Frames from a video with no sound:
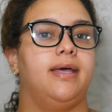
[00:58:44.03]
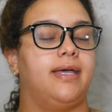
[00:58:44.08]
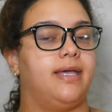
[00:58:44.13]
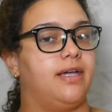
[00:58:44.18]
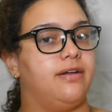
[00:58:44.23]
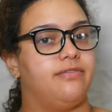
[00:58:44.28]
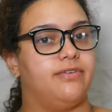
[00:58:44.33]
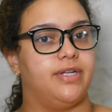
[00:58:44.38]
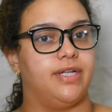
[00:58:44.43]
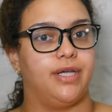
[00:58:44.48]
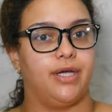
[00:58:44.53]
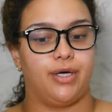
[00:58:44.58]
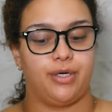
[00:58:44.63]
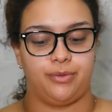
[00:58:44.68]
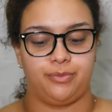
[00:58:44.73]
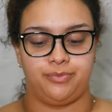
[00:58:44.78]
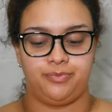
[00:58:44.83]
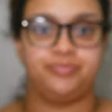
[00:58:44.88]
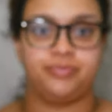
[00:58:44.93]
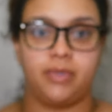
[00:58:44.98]
a hair video.
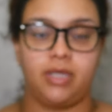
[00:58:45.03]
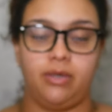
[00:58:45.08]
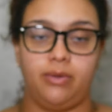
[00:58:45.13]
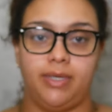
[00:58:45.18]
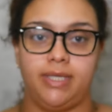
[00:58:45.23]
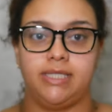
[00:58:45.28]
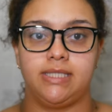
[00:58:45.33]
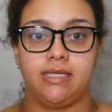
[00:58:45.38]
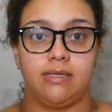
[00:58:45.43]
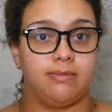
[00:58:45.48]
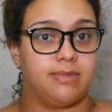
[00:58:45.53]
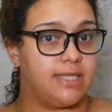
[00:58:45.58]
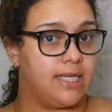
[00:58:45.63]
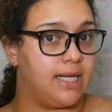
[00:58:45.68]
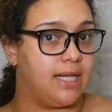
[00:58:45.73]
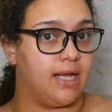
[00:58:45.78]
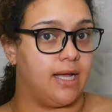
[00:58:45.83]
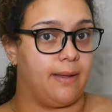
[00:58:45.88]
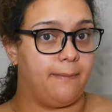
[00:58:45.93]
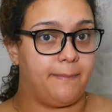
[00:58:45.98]
Anyway, I'm
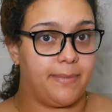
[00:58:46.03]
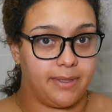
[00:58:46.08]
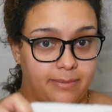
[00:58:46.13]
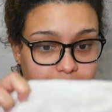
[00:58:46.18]
setting up,